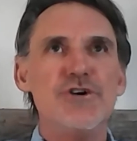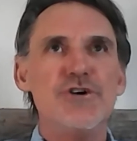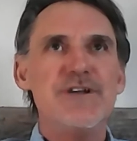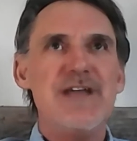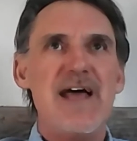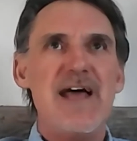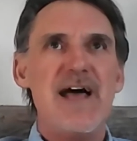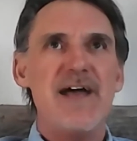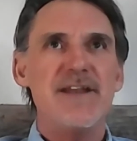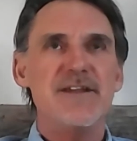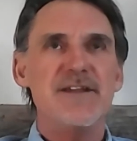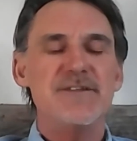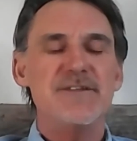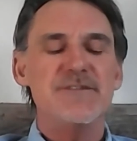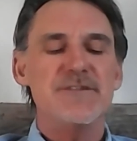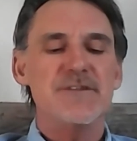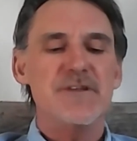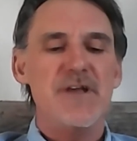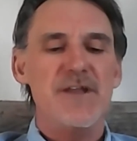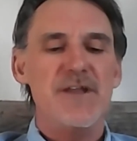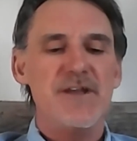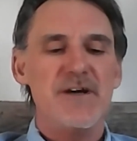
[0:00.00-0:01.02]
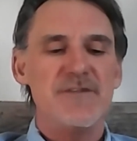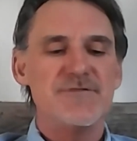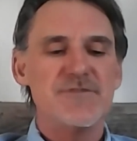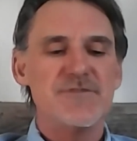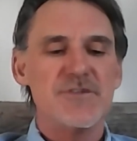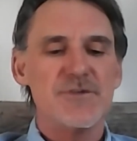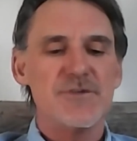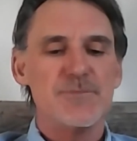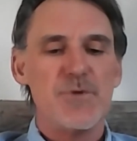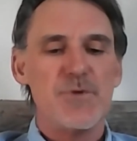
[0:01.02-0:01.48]
good at it
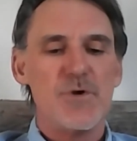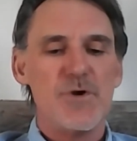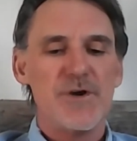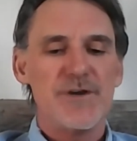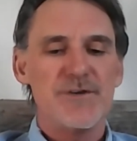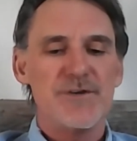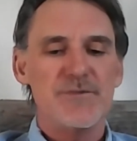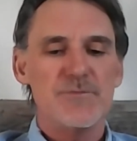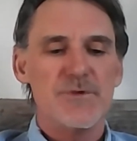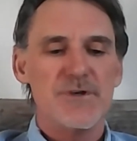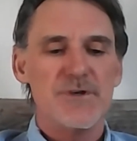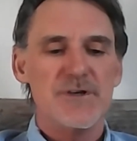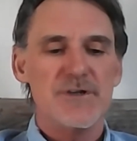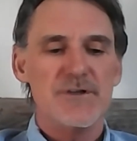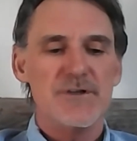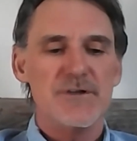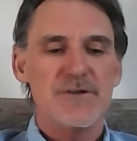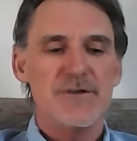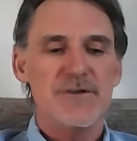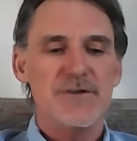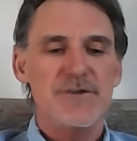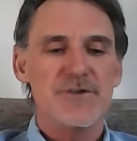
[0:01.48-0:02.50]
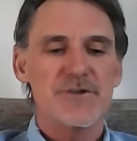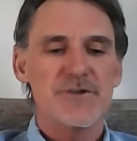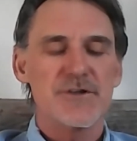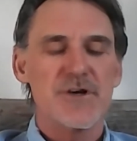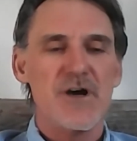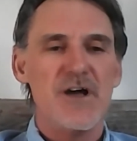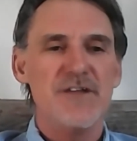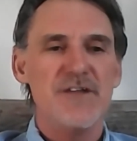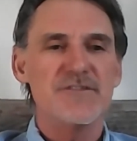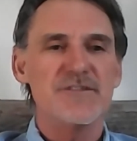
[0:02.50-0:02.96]
enough to the point where
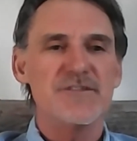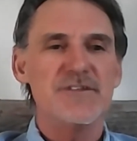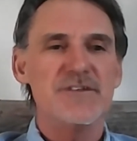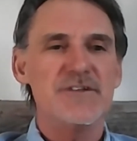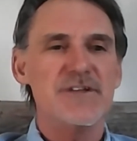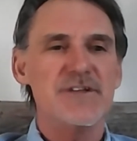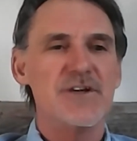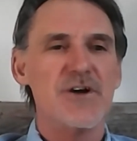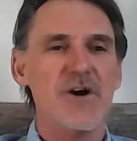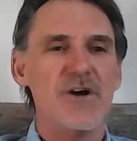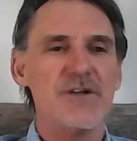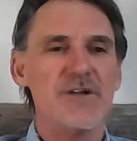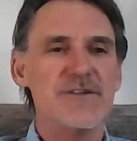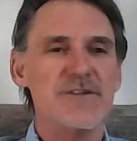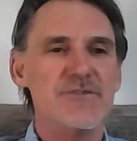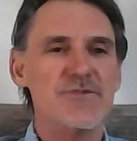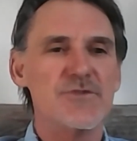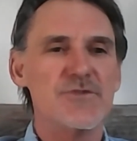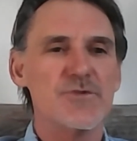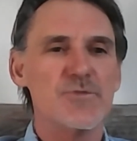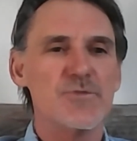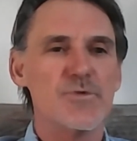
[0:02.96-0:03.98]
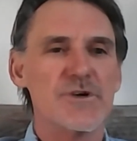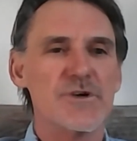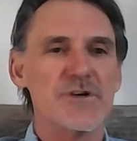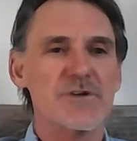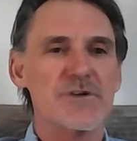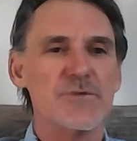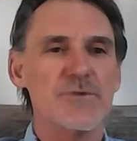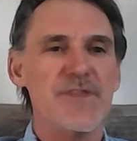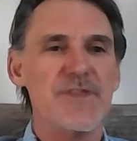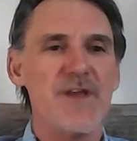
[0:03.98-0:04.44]
you're constantly called in to
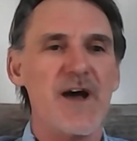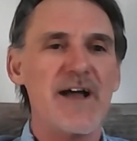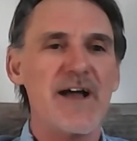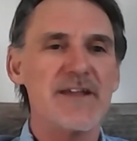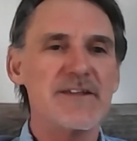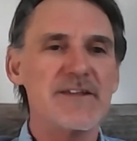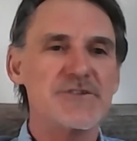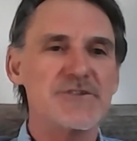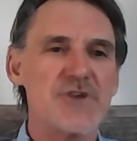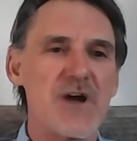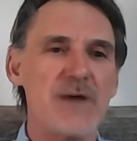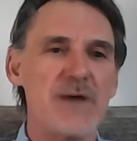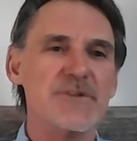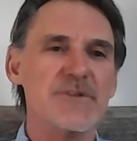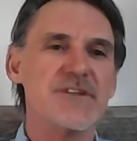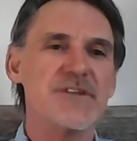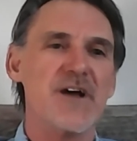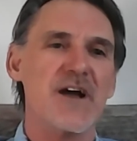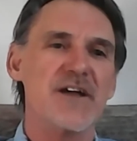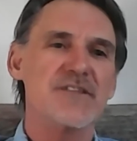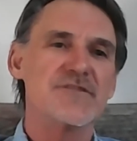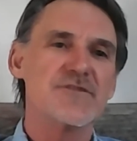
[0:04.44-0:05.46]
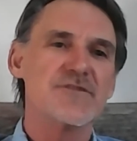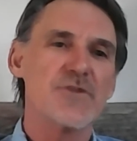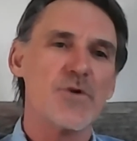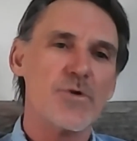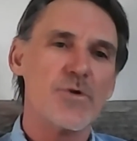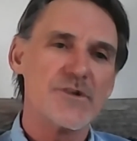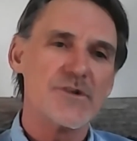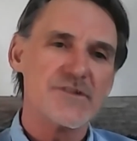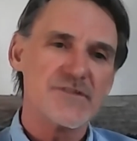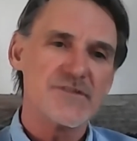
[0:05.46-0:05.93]
work with highly
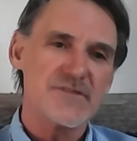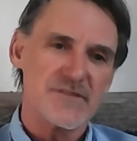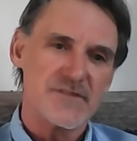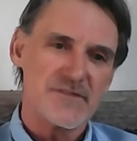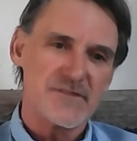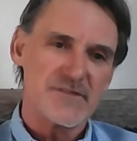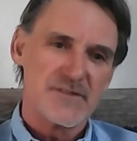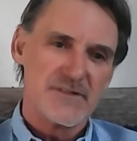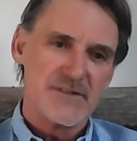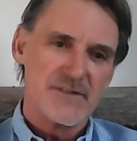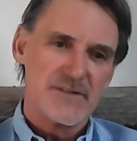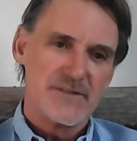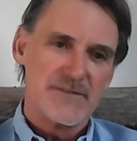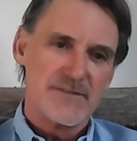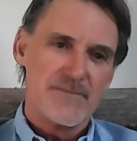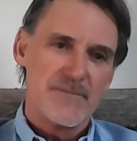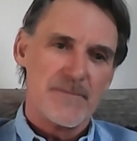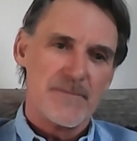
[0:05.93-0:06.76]
traumatized horses.